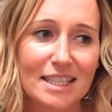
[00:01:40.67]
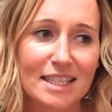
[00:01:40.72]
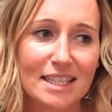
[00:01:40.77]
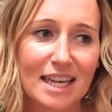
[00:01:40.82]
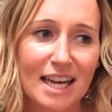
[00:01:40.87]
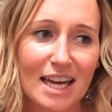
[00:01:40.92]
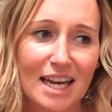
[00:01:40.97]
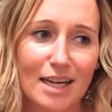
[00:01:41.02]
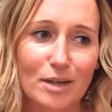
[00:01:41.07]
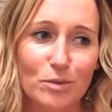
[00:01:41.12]

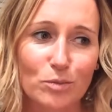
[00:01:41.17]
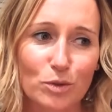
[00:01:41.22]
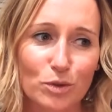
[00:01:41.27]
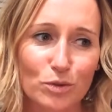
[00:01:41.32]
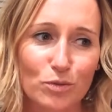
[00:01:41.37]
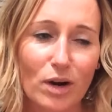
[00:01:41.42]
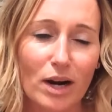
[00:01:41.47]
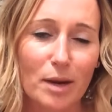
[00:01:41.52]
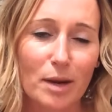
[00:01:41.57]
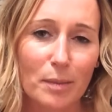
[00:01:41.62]
yeah,
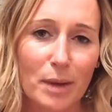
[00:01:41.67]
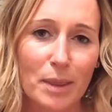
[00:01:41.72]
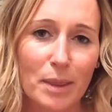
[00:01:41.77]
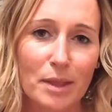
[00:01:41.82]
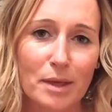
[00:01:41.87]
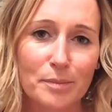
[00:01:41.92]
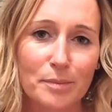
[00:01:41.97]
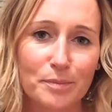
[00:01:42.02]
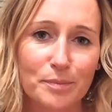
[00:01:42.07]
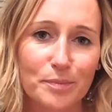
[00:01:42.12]
would
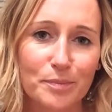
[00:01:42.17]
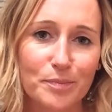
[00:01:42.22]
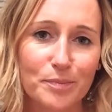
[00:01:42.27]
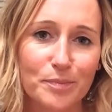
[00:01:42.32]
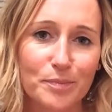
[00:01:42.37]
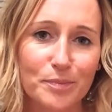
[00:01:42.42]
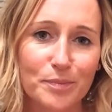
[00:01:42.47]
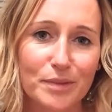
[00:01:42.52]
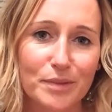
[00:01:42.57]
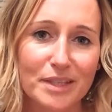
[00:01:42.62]
recommend them,
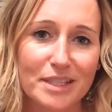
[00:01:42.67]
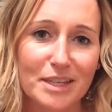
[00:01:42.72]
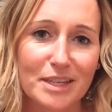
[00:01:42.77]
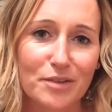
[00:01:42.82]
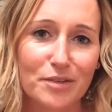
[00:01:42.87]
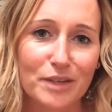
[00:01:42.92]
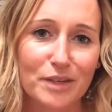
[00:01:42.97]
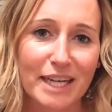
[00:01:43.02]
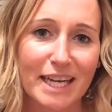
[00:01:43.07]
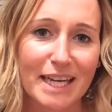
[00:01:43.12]

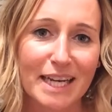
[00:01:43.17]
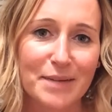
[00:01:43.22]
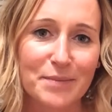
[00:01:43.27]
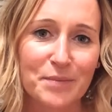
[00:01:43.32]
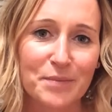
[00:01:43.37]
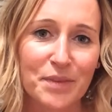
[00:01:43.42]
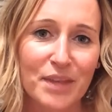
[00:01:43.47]
definitely.